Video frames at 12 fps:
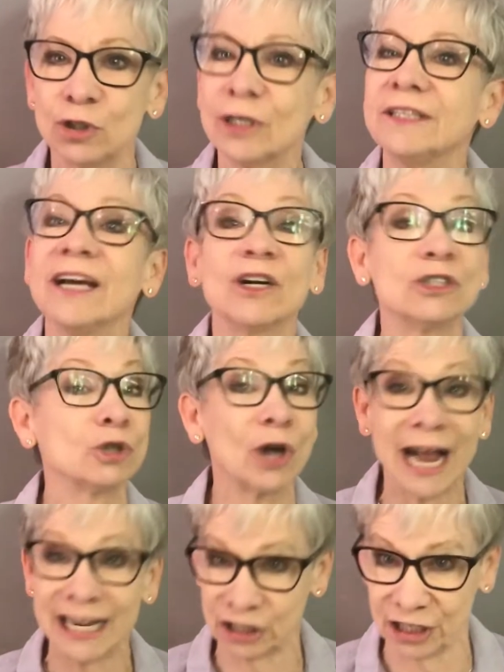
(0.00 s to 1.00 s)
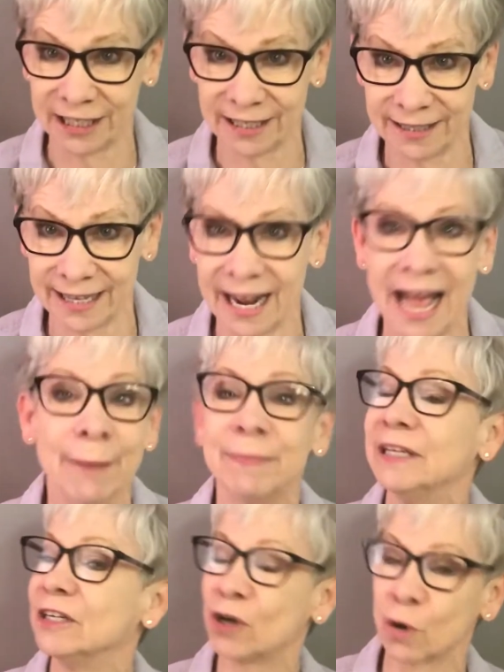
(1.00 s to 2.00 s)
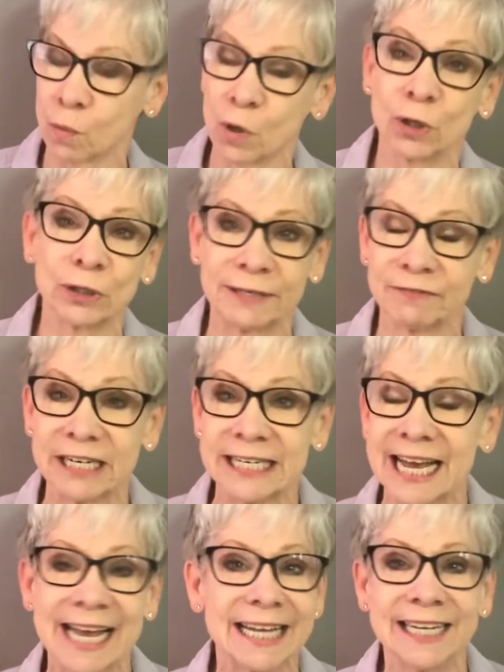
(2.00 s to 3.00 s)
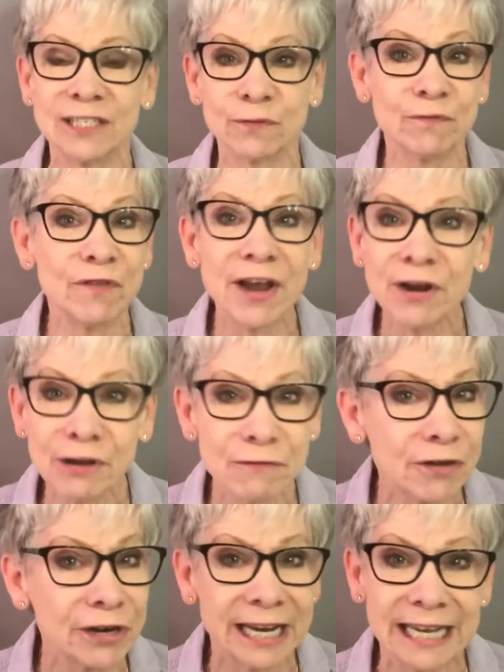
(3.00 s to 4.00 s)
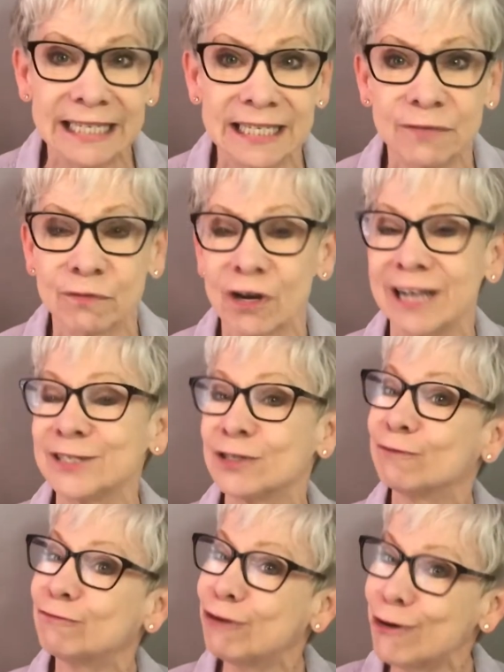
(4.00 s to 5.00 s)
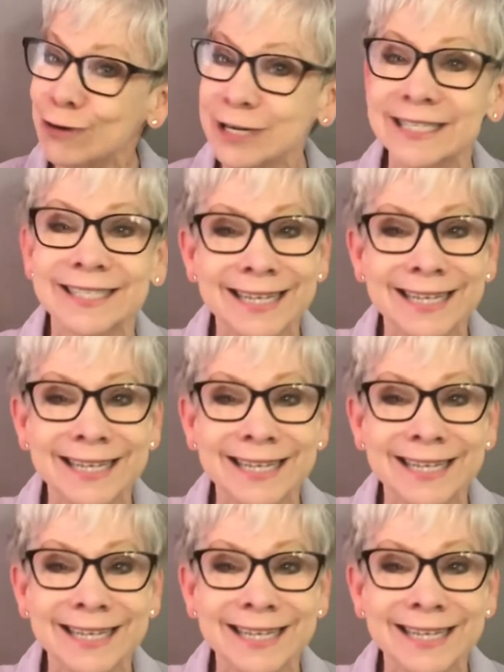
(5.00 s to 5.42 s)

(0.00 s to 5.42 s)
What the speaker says: that are tragic that happen in our world every day. And it's very, very easy for us to focus